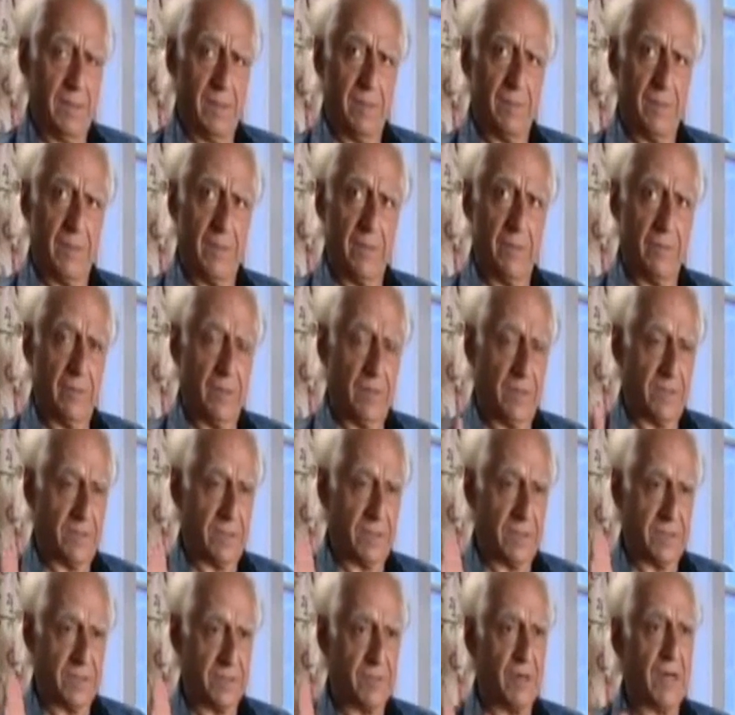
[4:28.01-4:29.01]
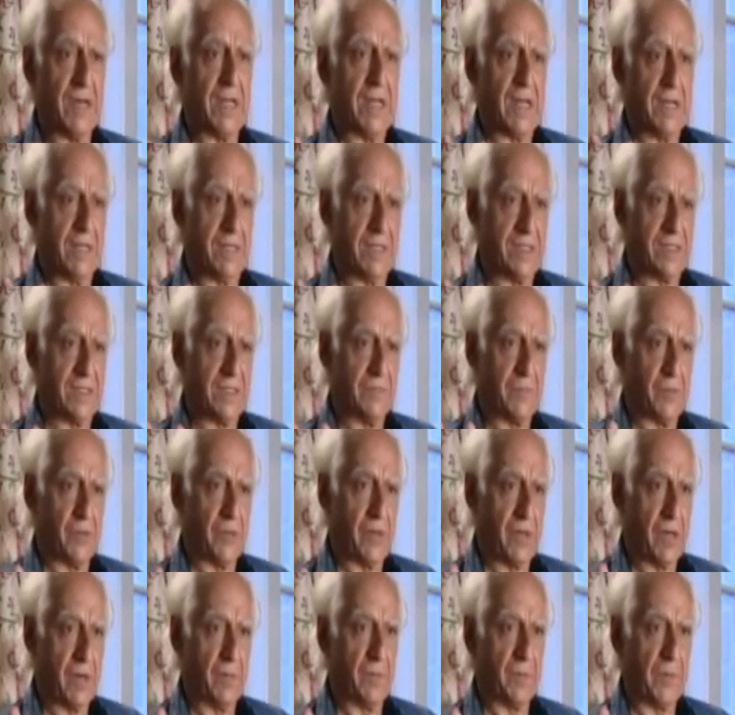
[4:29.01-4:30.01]
By the way, there's a strikingly similar
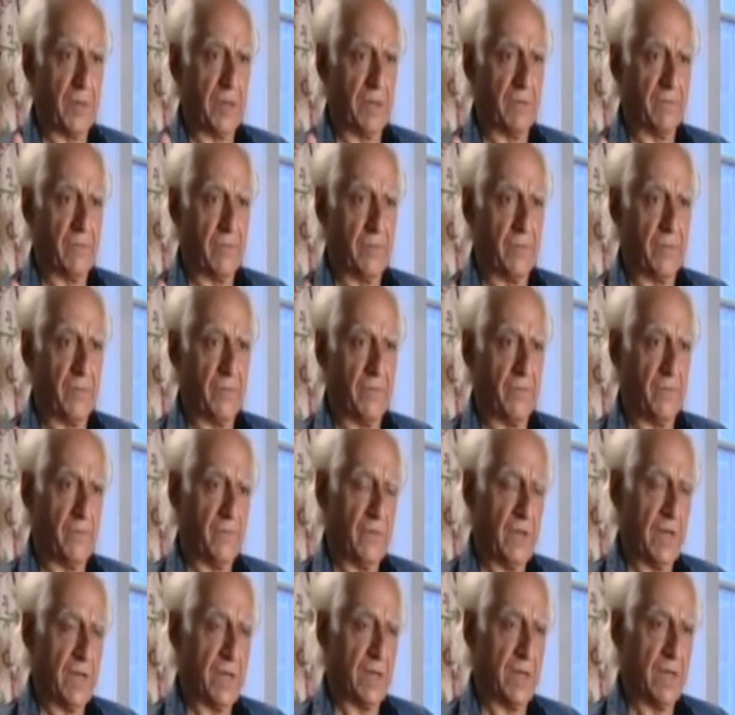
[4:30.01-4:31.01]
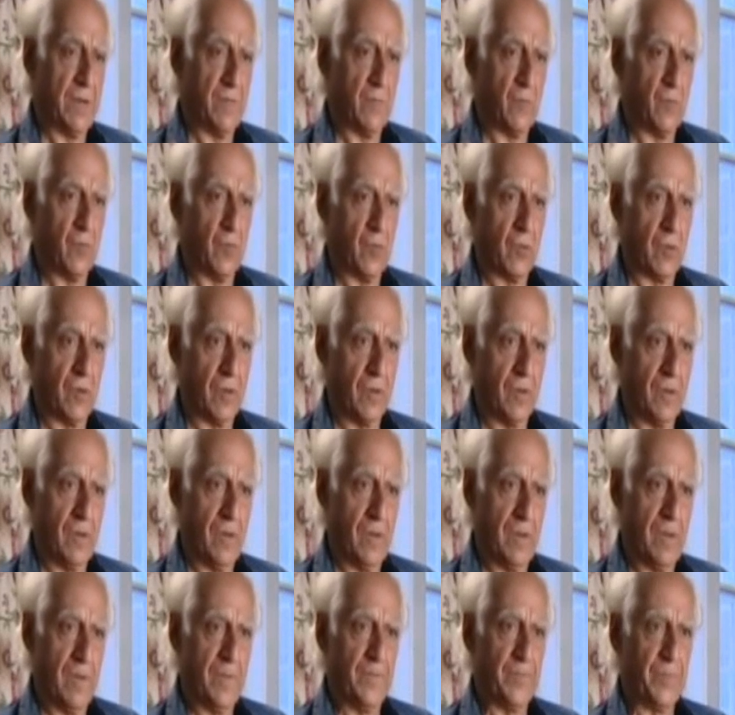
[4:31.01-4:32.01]
airplane from the Vietnam War
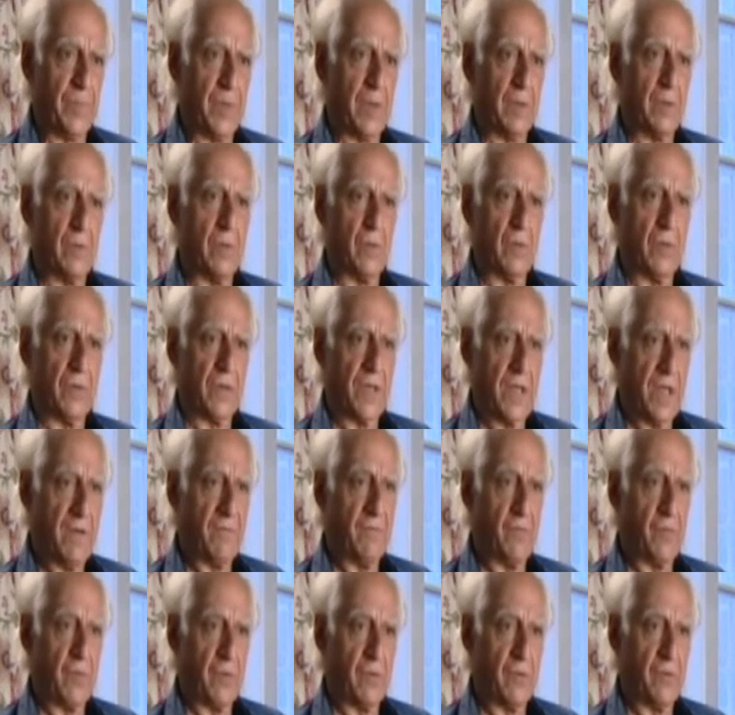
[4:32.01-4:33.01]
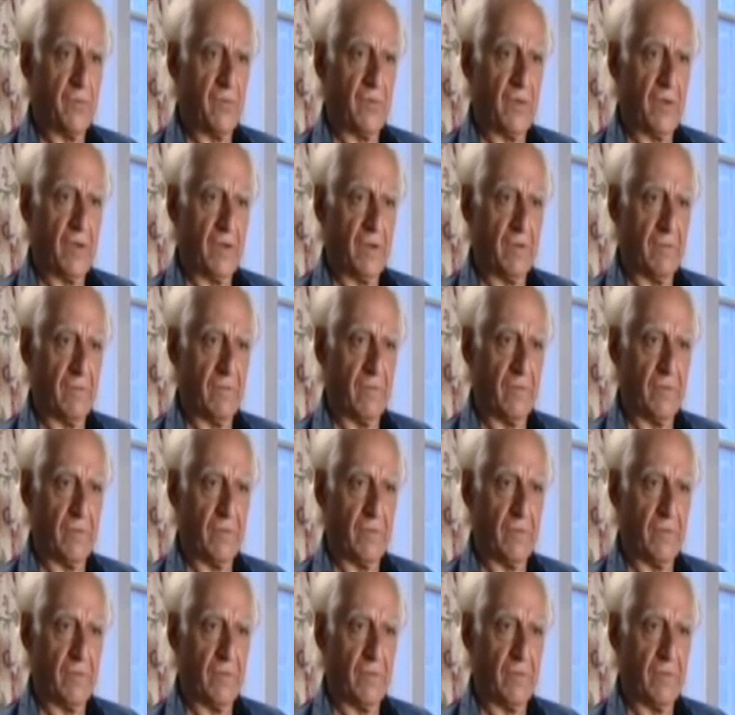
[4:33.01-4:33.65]
called the F-105.